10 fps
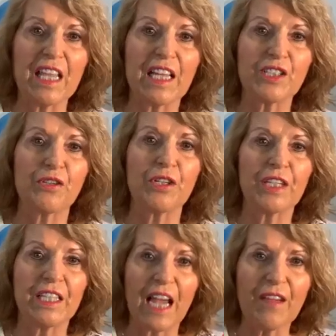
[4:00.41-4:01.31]
day that you
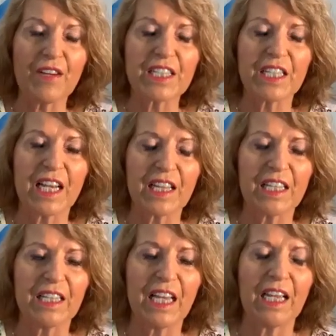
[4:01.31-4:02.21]
gave us
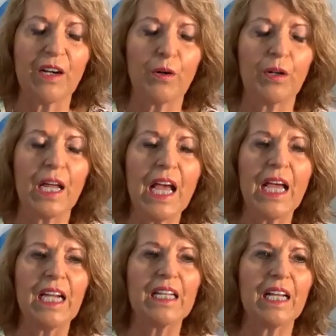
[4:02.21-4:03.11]
another day, Lord,
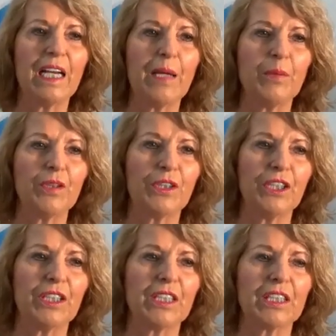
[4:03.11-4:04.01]
in the name of
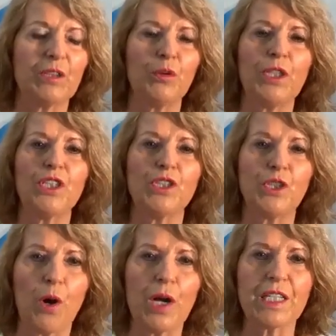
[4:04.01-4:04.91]
Jesus, to
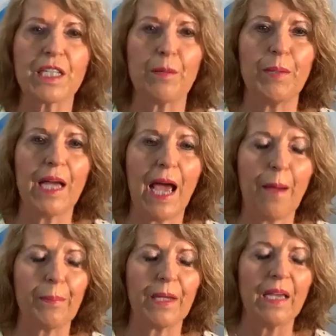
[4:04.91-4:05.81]
rejoice and be
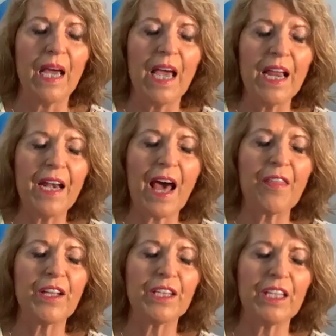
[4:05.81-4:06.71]
happy.
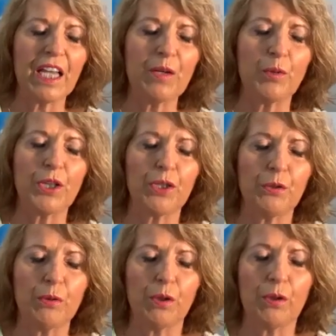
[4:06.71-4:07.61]
Another day with
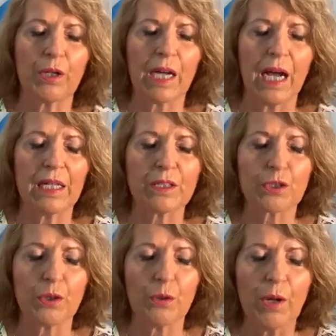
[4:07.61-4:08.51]
you, Lord God.
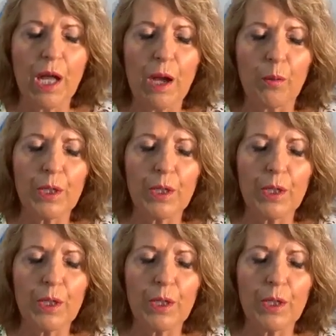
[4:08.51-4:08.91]
So